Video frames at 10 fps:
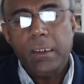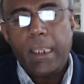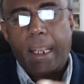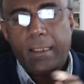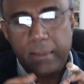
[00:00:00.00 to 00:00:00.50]

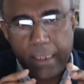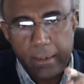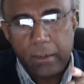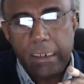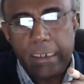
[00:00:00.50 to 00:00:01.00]
and
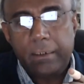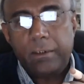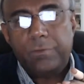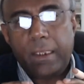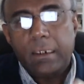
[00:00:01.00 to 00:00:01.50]
then it
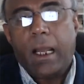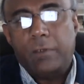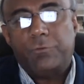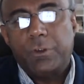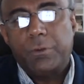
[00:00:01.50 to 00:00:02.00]
is
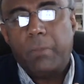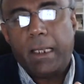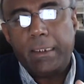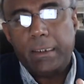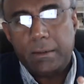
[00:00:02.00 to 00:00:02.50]
engulfed
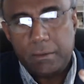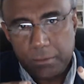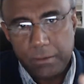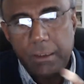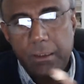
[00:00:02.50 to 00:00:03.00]
by
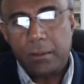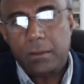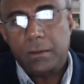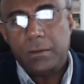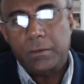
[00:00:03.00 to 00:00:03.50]

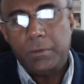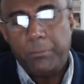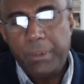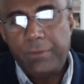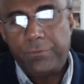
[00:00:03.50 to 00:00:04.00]

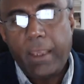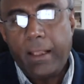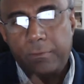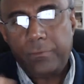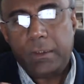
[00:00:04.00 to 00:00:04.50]
the B
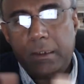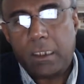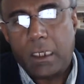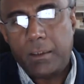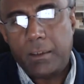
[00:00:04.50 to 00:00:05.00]
cells
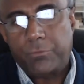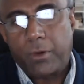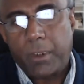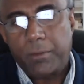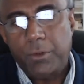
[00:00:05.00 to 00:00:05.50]

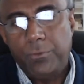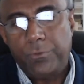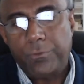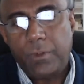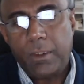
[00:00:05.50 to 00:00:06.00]
from our immune
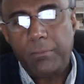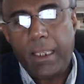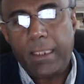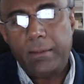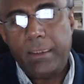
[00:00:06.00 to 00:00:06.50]
system.
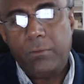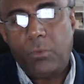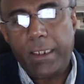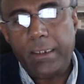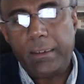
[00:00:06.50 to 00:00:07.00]
And
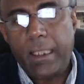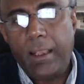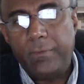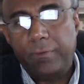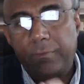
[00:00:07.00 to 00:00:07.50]
what it
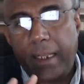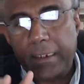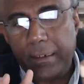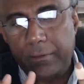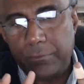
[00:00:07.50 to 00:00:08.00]
does is
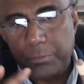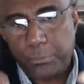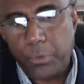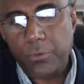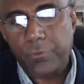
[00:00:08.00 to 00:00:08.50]
that it pulls